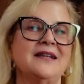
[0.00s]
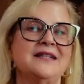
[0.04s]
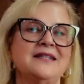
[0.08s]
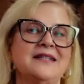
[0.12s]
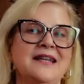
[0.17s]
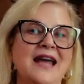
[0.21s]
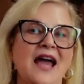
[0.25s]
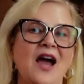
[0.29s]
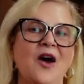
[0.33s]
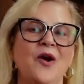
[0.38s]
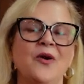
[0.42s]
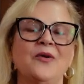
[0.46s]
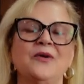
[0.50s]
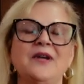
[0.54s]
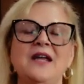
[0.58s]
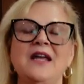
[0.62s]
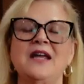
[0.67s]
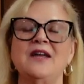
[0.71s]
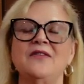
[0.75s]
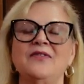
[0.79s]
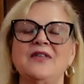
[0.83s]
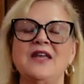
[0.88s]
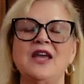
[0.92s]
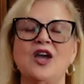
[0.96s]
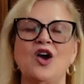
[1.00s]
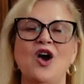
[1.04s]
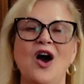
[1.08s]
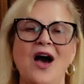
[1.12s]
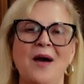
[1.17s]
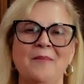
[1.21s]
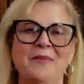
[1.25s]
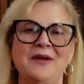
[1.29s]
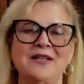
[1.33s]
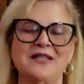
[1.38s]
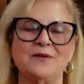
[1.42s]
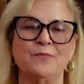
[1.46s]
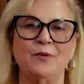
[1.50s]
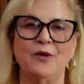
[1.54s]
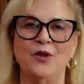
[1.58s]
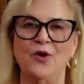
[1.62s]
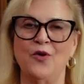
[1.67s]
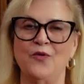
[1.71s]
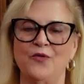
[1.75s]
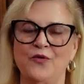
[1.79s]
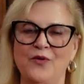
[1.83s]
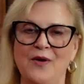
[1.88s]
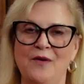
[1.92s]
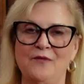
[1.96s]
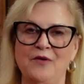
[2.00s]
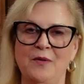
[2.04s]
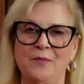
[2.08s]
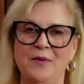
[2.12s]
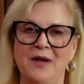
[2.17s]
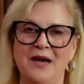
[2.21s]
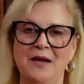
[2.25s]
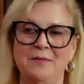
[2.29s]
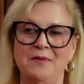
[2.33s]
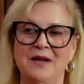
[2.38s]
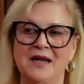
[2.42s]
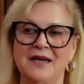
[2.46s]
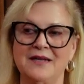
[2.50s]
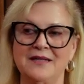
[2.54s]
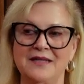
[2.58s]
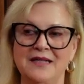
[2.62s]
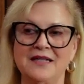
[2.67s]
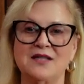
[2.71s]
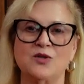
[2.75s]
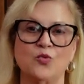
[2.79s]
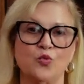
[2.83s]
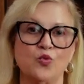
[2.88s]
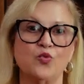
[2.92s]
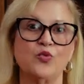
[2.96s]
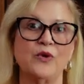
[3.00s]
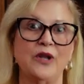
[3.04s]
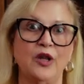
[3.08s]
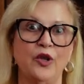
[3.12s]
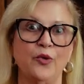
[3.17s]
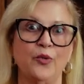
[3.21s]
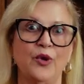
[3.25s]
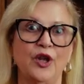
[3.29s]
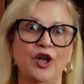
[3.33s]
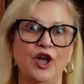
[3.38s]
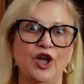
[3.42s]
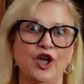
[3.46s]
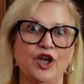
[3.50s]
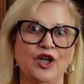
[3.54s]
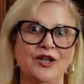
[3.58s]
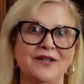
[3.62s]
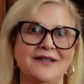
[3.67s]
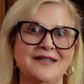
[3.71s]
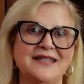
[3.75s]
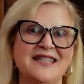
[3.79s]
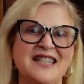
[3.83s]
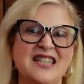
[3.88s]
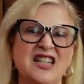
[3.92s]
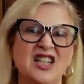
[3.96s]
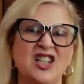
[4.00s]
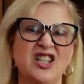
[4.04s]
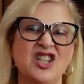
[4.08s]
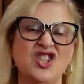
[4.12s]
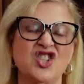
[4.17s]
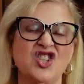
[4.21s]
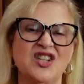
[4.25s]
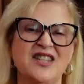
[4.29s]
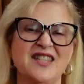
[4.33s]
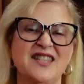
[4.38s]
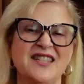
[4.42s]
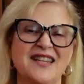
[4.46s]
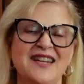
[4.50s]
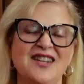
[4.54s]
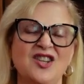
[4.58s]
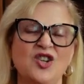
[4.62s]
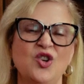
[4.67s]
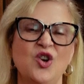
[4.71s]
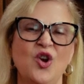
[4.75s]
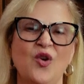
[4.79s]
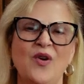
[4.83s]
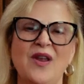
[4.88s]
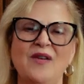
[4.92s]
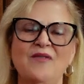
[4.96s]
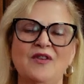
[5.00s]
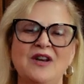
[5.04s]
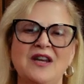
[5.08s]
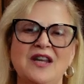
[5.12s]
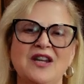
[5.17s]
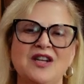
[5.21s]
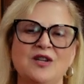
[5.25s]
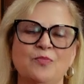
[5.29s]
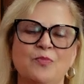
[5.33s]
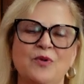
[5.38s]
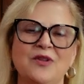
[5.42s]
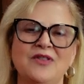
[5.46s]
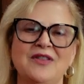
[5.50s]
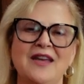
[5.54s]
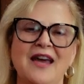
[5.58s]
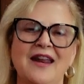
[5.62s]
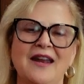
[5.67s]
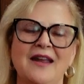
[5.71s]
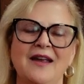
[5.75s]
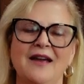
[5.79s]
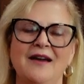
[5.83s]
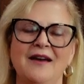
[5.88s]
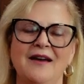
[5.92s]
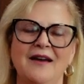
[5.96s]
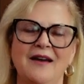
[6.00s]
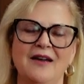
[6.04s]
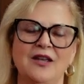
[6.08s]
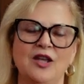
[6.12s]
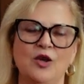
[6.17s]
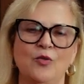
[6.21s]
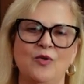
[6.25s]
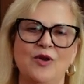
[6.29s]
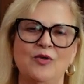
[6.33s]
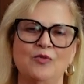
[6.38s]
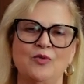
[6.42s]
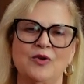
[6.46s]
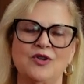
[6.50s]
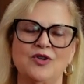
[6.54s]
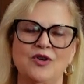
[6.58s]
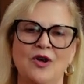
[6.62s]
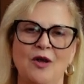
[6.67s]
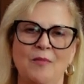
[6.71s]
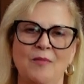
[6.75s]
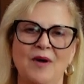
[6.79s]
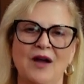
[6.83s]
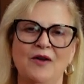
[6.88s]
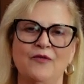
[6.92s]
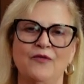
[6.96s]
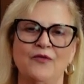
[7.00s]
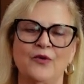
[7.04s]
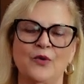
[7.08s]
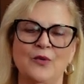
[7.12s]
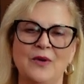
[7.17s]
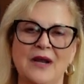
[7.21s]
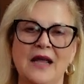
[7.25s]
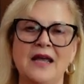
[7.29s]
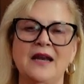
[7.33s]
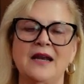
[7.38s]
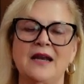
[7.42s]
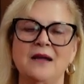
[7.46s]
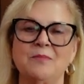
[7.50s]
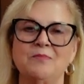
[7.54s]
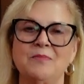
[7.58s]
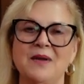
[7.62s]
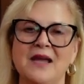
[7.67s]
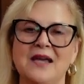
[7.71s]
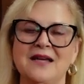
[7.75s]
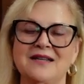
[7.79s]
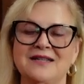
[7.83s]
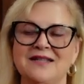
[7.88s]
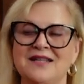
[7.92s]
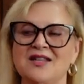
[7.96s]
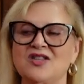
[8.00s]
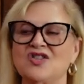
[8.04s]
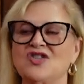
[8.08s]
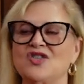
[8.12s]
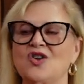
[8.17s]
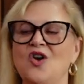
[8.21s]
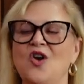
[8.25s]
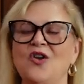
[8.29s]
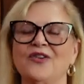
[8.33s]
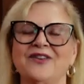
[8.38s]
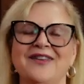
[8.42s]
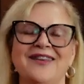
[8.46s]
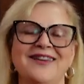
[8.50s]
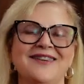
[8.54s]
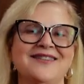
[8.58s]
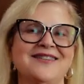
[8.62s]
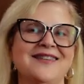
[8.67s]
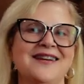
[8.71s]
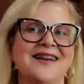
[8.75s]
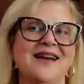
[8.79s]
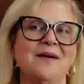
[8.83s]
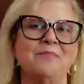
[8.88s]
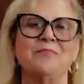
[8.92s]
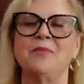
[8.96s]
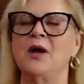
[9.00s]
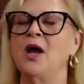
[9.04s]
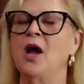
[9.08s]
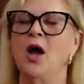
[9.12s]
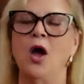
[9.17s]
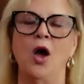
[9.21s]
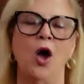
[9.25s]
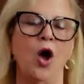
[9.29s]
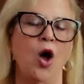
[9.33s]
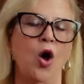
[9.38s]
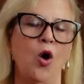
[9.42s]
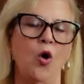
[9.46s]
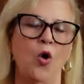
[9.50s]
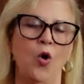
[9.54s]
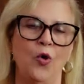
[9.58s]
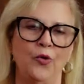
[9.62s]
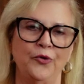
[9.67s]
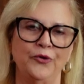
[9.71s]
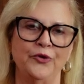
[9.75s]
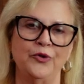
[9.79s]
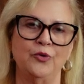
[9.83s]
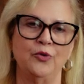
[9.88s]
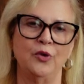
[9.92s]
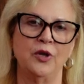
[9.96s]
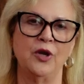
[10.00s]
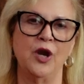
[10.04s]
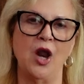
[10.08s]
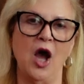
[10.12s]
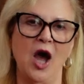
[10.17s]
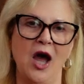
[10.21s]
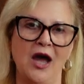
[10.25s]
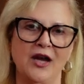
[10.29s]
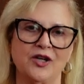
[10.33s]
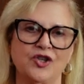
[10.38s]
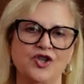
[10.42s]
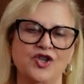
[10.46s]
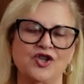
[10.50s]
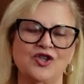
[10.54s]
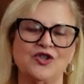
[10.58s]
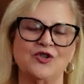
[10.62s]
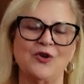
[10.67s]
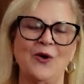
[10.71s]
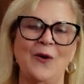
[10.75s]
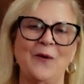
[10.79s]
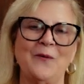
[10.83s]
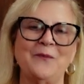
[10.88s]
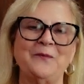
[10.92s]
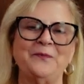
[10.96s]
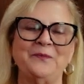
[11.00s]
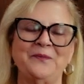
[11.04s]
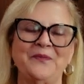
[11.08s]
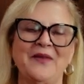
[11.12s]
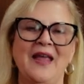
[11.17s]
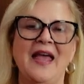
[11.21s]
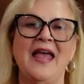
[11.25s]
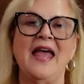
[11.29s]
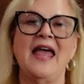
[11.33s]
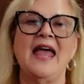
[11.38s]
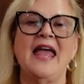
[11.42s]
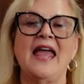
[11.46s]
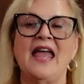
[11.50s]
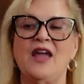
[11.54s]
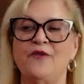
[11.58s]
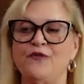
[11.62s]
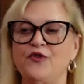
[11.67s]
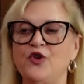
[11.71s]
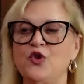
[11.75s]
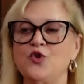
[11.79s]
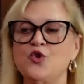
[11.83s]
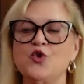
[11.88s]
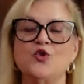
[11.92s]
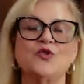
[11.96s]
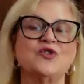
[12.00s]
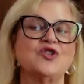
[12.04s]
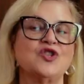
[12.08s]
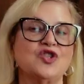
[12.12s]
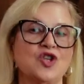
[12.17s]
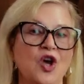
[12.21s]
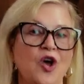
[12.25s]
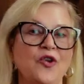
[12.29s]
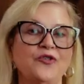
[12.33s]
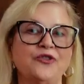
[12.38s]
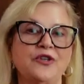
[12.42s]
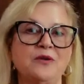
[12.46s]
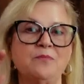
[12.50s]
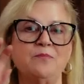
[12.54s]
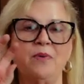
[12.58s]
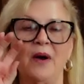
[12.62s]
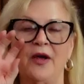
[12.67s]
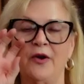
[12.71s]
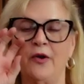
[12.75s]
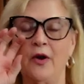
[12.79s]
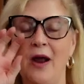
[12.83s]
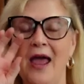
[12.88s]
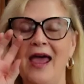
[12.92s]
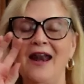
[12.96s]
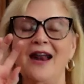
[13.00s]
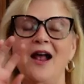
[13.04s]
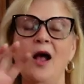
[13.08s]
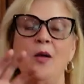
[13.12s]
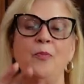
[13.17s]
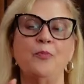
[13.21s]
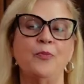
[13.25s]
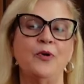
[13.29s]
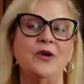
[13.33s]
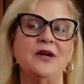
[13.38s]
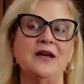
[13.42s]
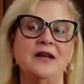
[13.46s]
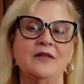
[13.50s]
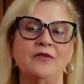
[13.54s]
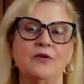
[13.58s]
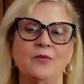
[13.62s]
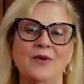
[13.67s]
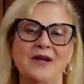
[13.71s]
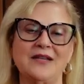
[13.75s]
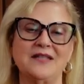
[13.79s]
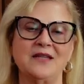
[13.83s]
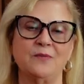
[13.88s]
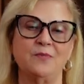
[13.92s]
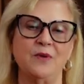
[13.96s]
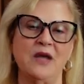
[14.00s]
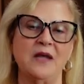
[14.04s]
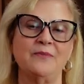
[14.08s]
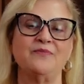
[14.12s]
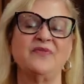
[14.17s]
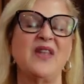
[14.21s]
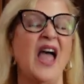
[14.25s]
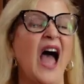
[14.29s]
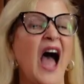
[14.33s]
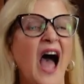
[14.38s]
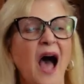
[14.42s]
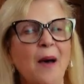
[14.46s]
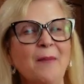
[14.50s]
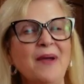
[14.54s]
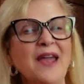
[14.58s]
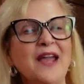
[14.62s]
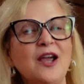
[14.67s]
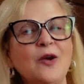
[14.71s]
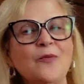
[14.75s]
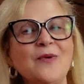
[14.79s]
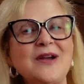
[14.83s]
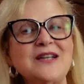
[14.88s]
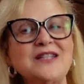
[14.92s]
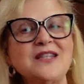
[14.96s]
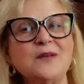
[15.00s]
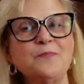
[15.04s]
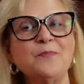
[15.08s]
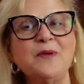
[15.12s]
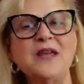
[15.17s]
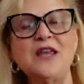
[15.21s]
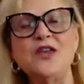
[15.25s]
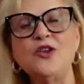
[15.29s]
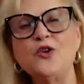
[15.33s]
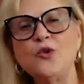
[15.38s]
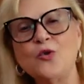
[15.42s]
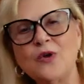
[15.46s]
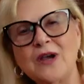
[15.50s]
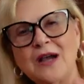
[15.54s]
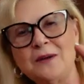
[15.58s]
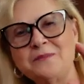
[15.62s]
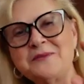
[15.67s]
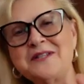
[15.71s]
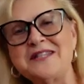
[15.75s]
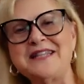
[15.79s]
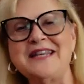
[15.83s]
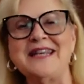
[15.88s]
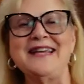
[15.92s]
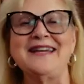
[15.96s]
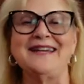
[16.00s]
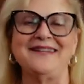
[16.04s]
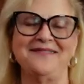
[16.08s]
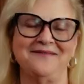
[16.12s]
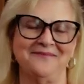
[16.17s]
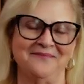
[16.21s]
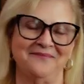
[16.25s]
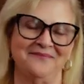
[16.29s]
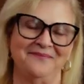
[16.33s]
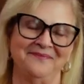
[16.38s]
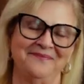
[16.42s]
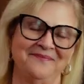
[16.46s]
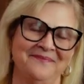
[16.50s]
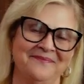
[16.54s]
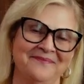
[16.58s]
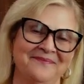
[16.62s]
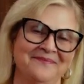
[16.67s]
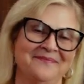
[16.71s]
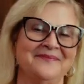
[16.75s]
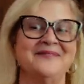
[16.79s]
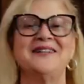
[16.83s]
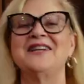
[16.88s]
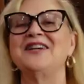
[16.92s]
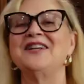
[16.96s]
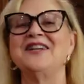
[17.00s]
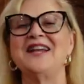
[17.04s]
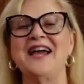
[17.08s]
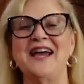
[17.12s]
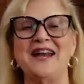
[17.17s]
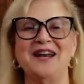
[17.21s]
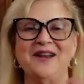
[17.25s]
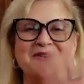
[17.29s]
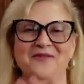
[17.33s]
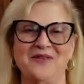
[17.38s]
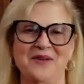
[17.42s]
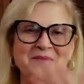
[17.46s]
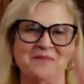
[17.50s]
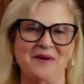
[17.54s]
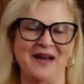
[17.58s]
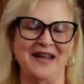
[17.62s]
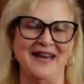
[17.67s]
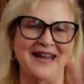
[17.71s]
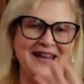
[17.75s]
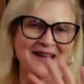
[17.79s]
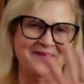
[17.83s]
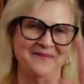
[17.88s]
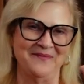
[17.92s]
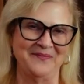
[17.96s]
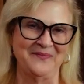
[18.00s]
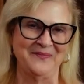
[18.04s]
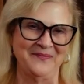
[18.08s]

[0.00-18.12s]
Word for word: down in the comments below for everybody because it's really, really good. It's delicious. And you don't even need to put that uh, erythritol monk fruit in it because the salt kicked it up a whole new notch. Yeah. So if you use salted butter, and I'll put it in the recipe. I'll make a recipe. You come see it. Good night, everybody.